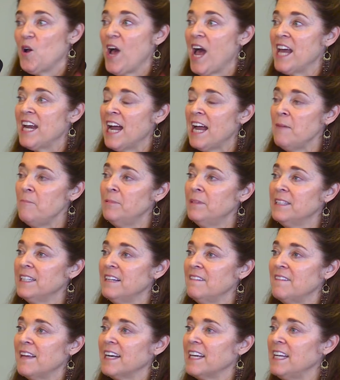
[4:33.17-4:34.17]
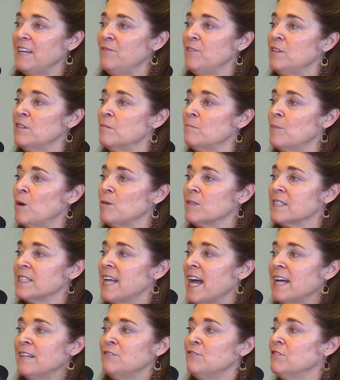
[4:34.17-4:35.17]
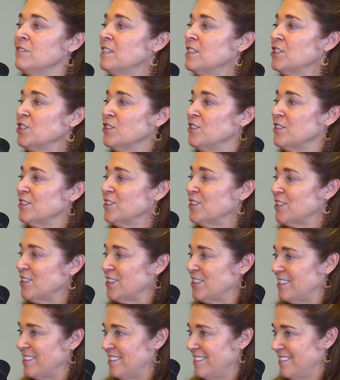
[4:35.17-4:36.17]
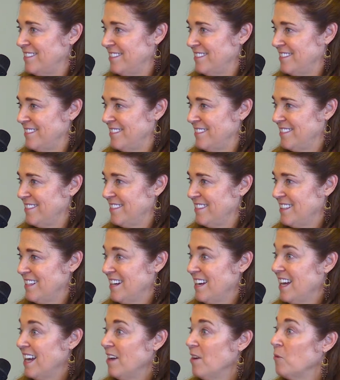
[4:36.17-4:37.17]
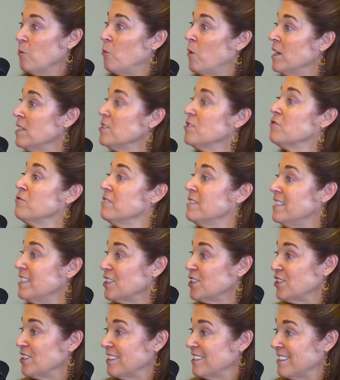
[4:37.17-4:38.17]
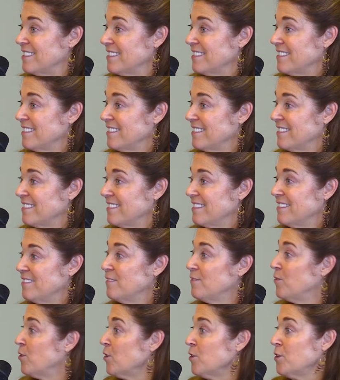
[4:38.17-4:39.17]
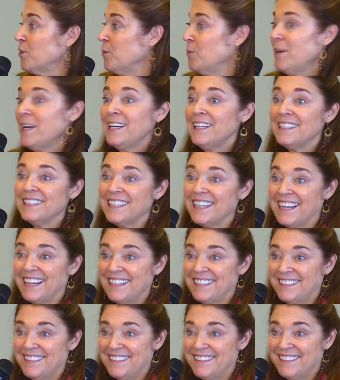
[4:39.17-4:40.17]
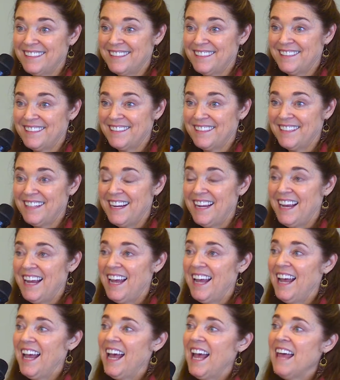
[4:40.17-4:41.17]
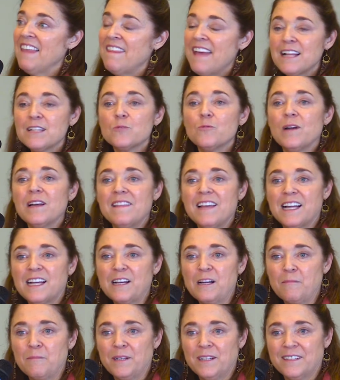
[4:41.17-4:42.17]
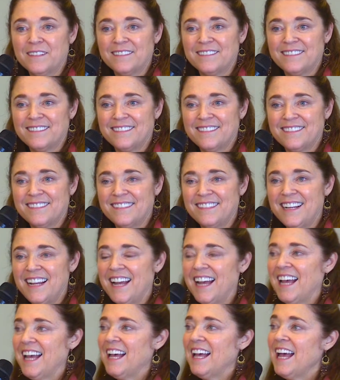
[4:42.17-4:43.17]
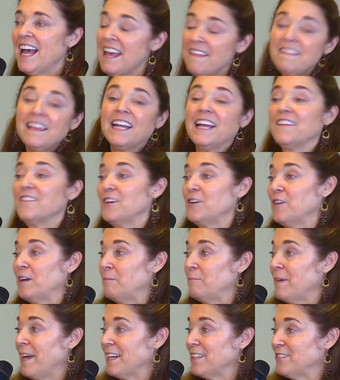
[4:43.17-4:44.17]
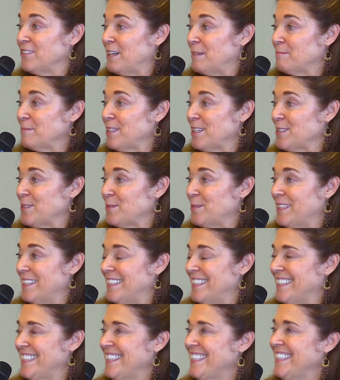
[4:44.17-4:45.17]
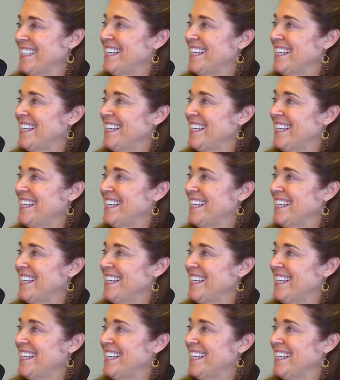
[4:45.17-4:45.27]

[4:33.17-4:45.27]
And I believe that even the most non-traditional girl wants tradition for her wedding day. And that's why they come here. And they get the great backdrops as well.